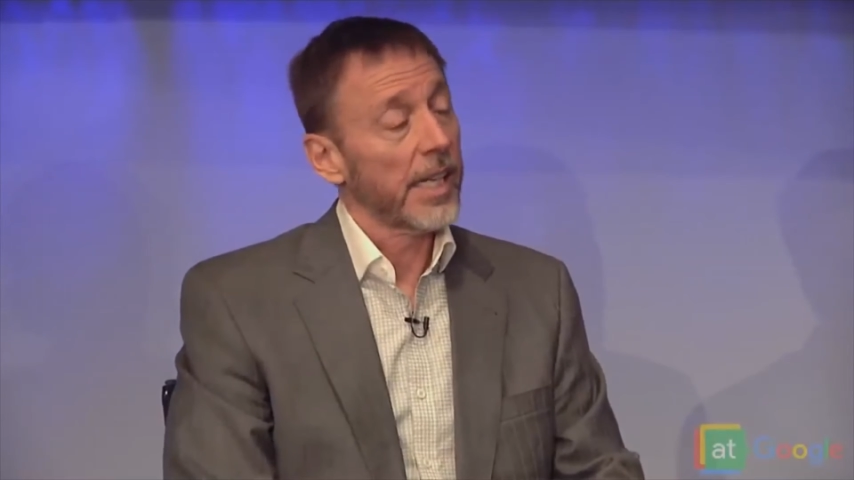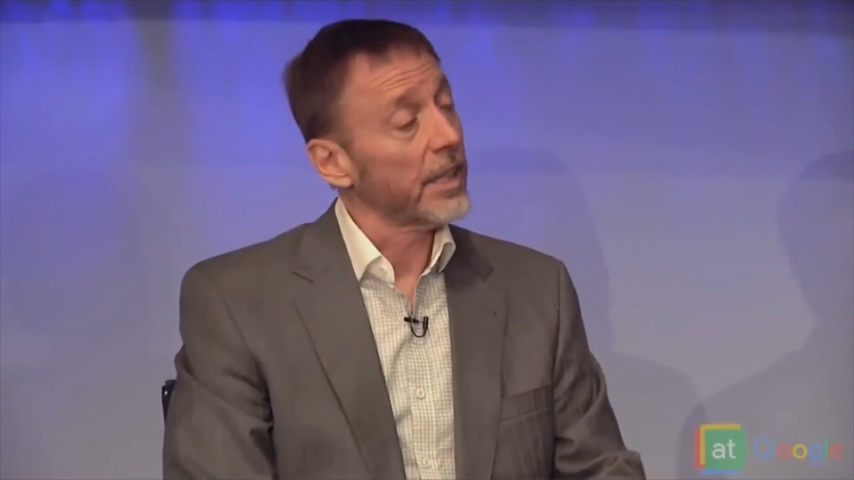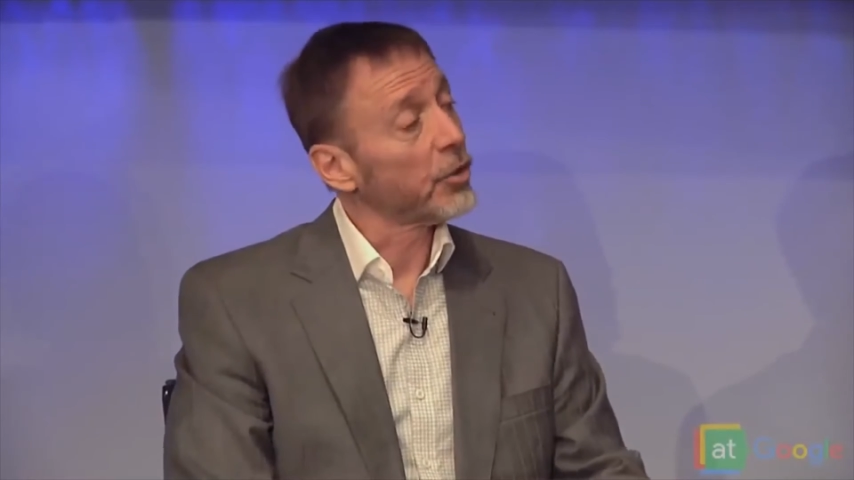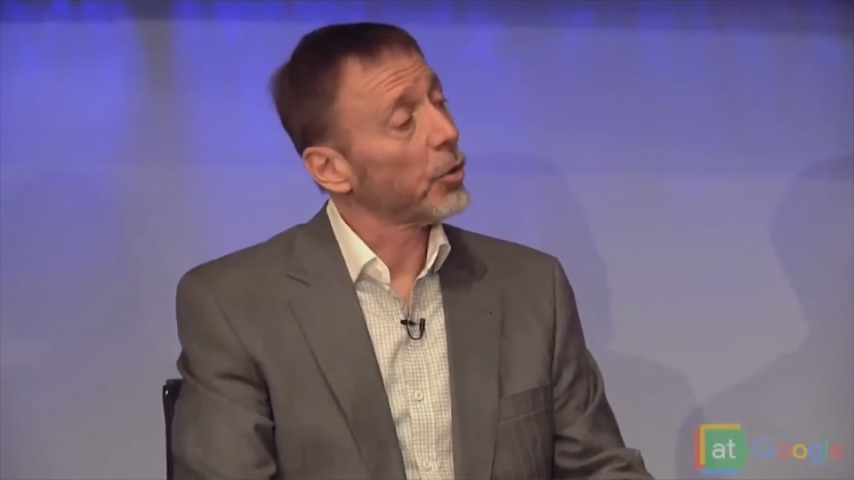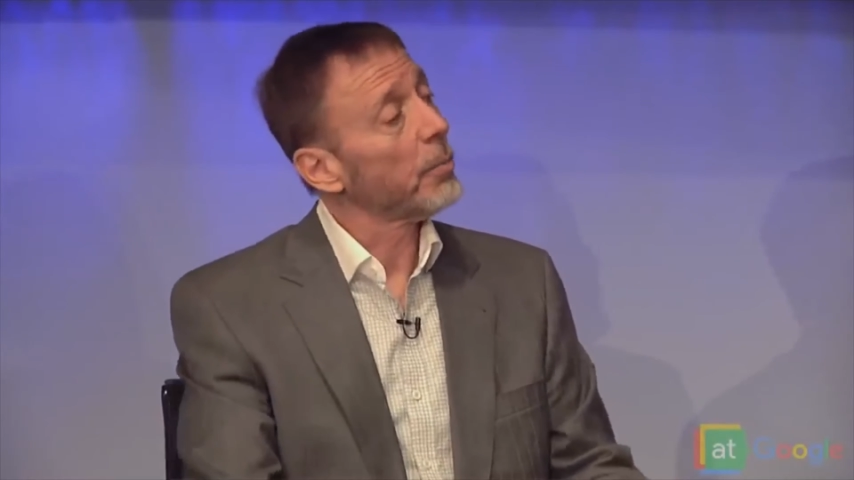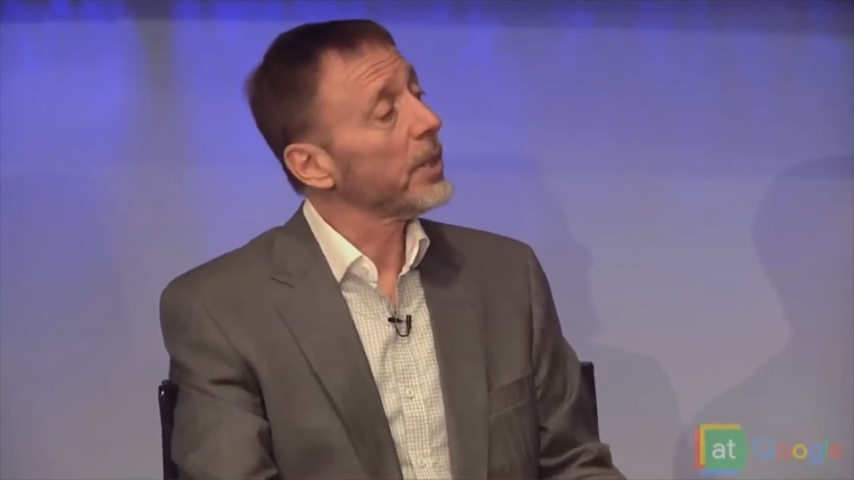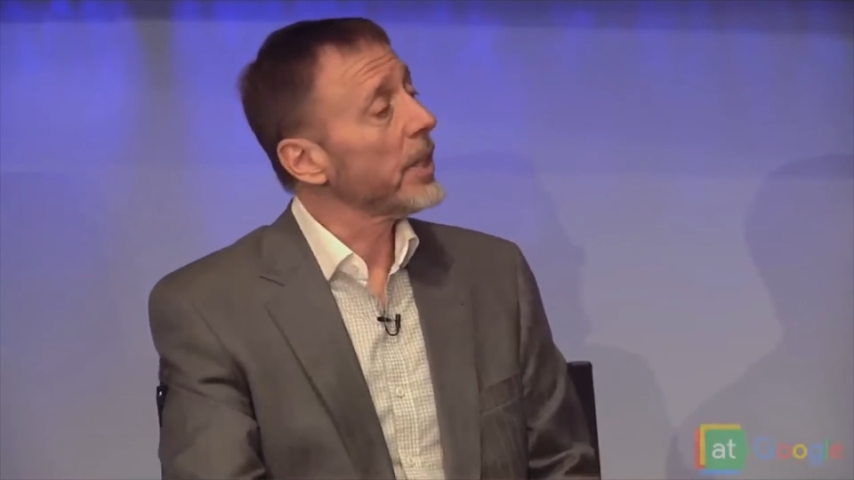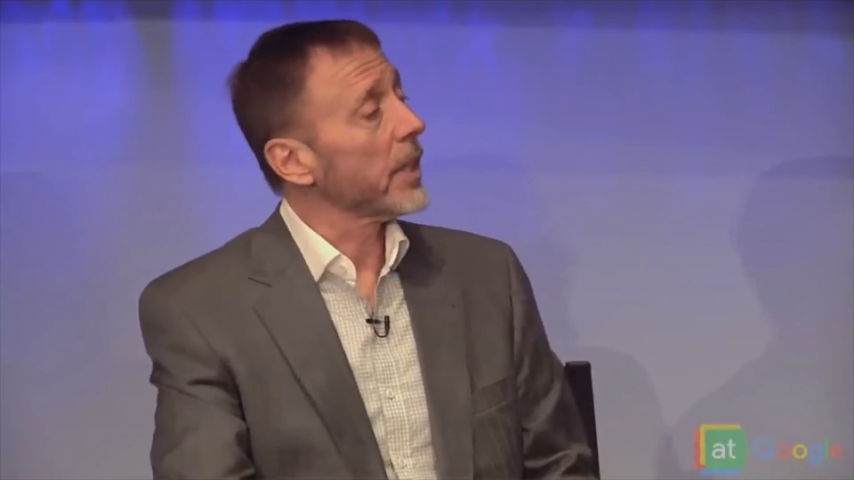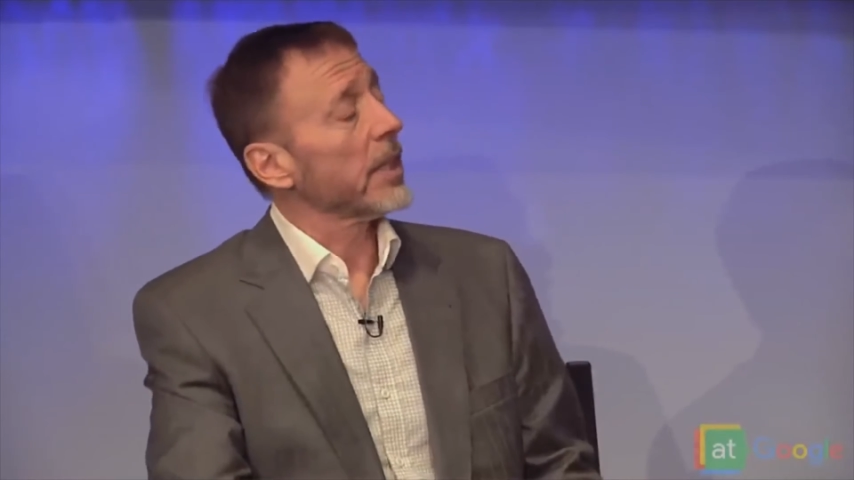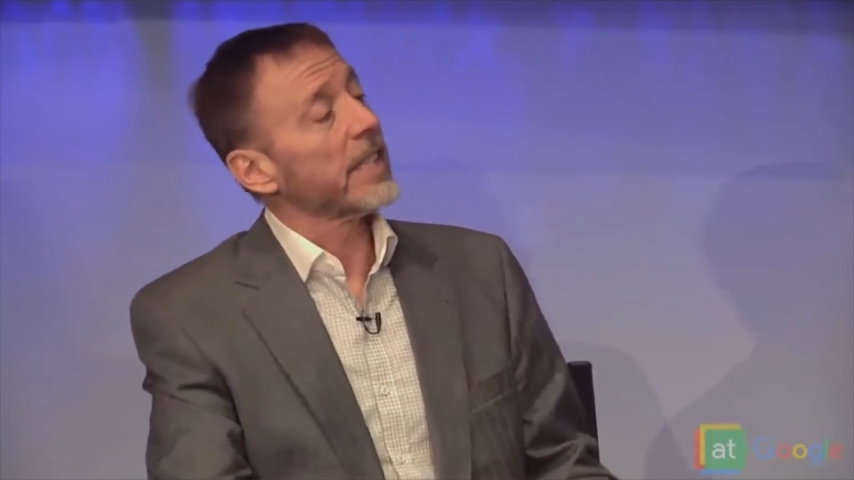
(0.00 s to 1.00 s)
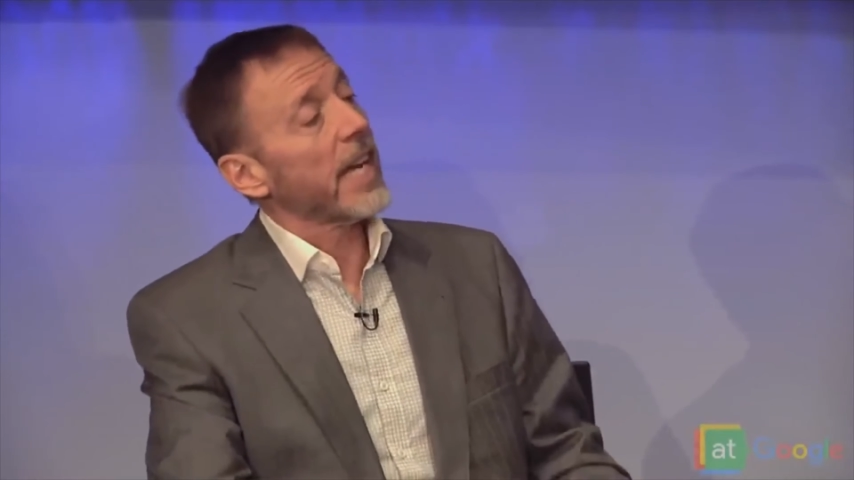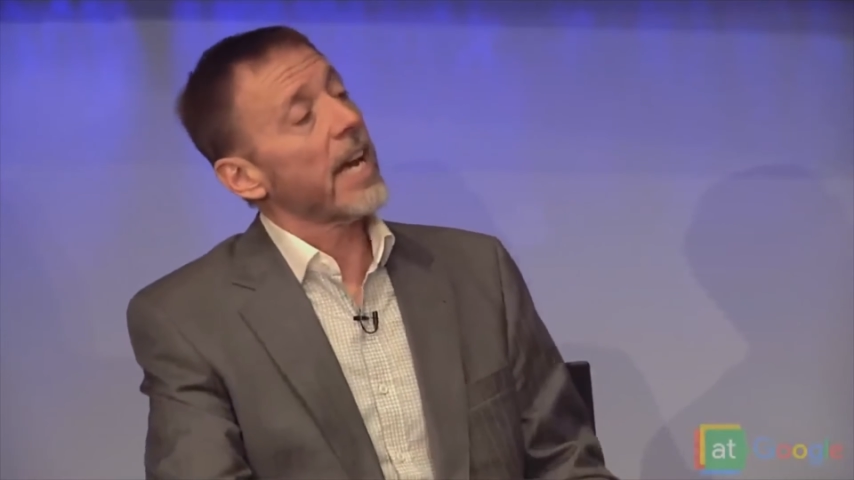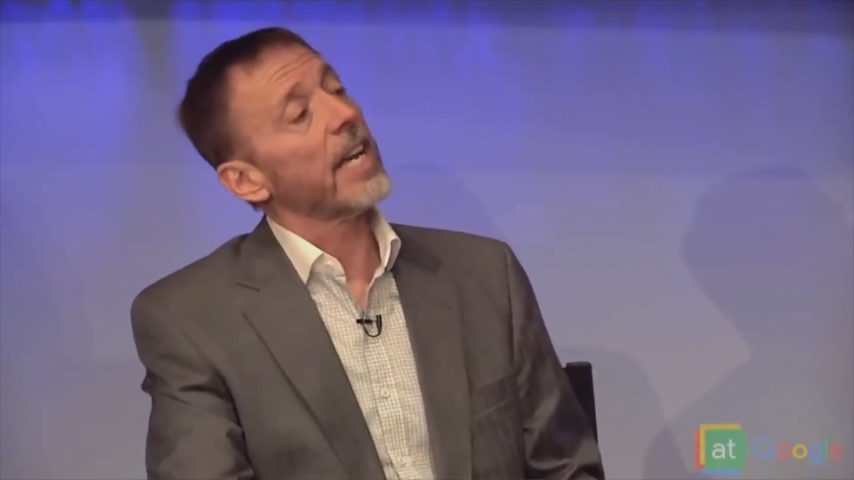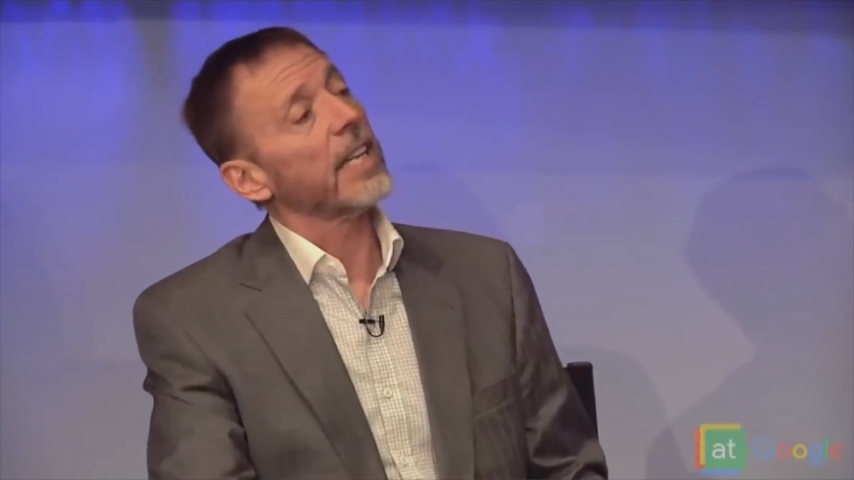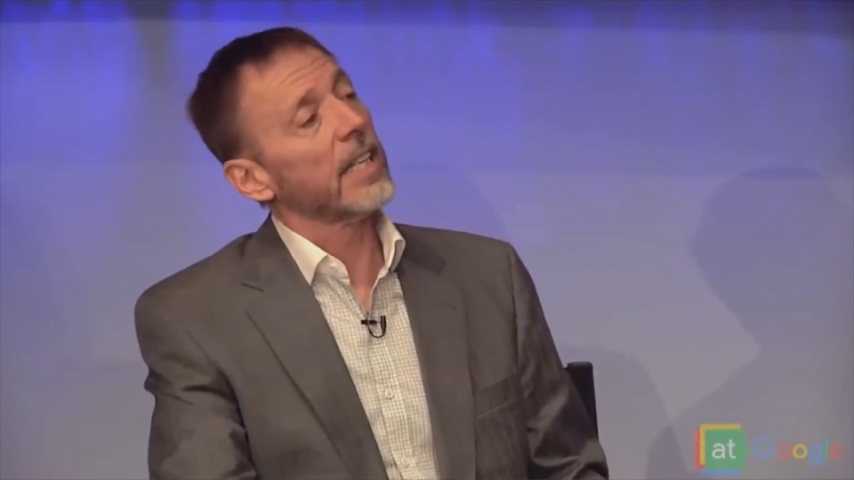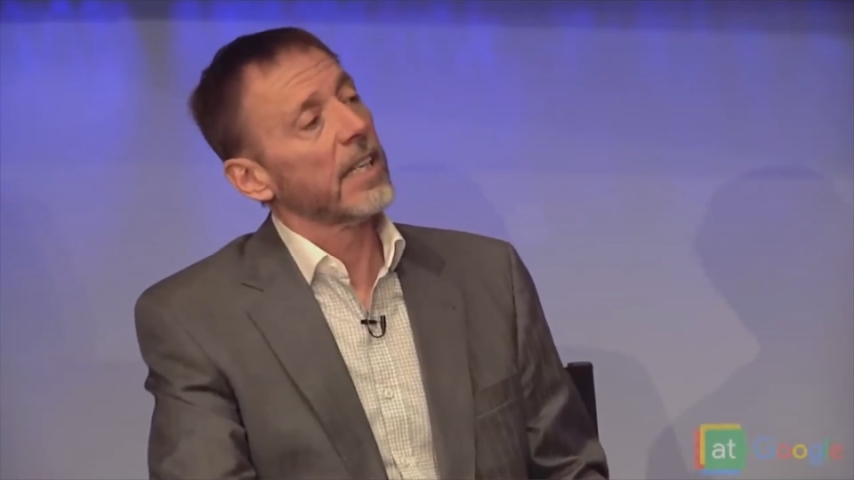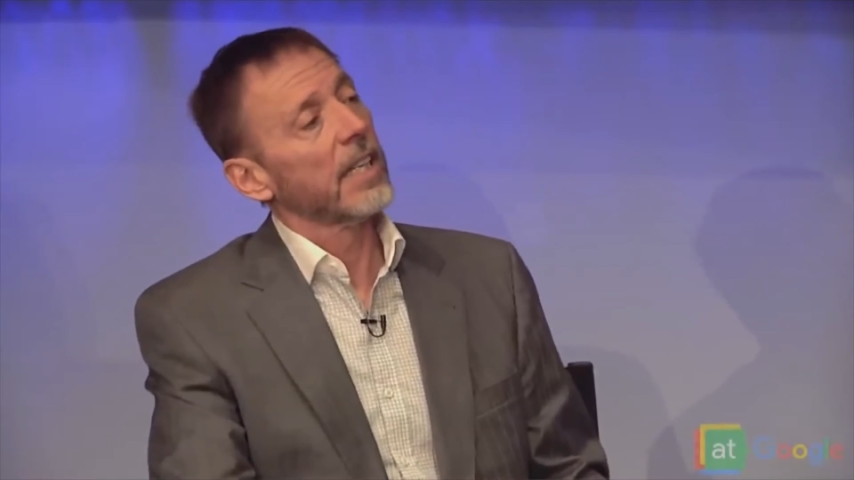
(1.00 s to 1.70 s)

And he told me the other day,